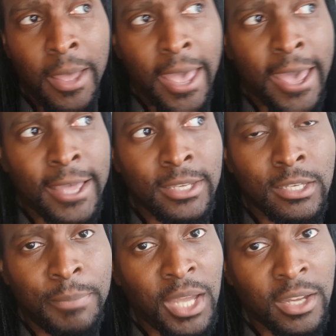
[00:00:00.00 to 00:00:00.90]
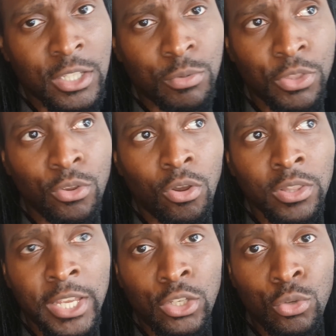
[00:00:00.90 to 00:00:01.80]
And to be honest with you,
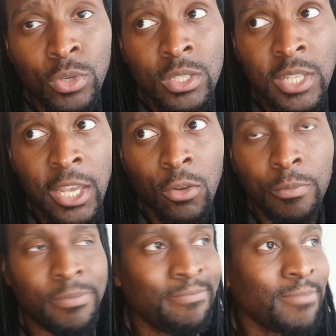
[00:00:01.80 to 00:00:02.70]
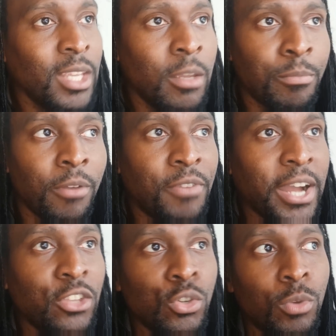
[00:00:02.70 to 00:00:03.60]
all they do is help
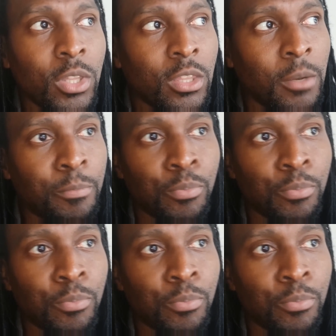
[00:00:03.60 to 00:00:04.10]
provide you with the